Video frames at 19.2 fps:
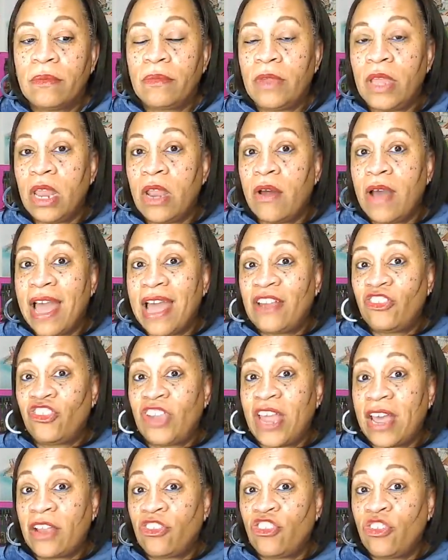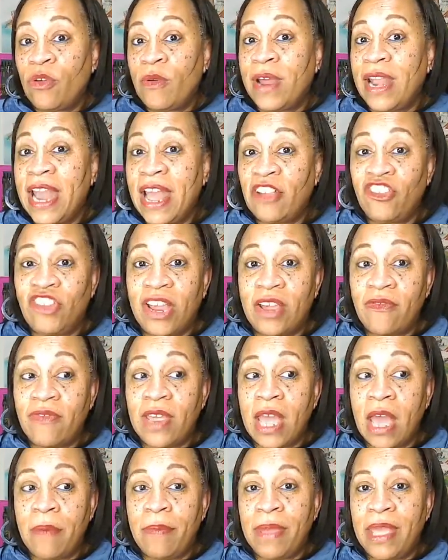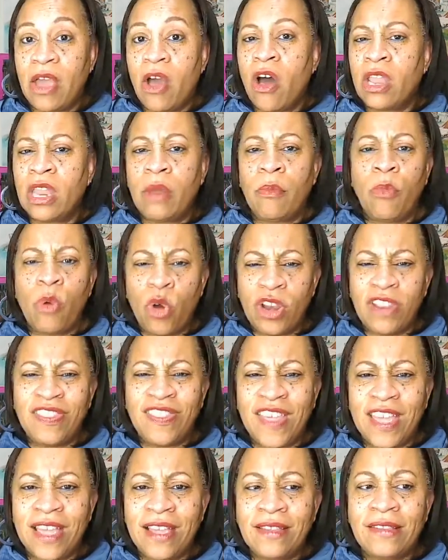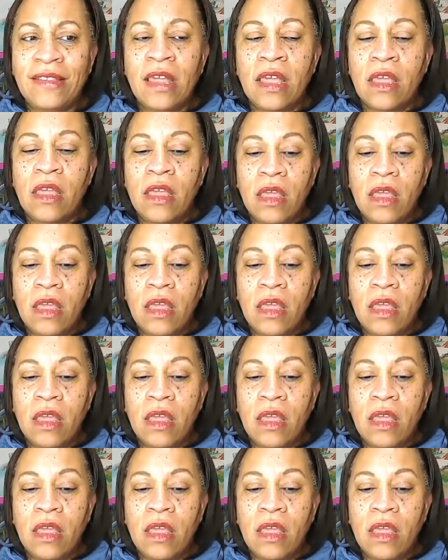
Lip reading: hashtag join, hashtag VIP, all the important things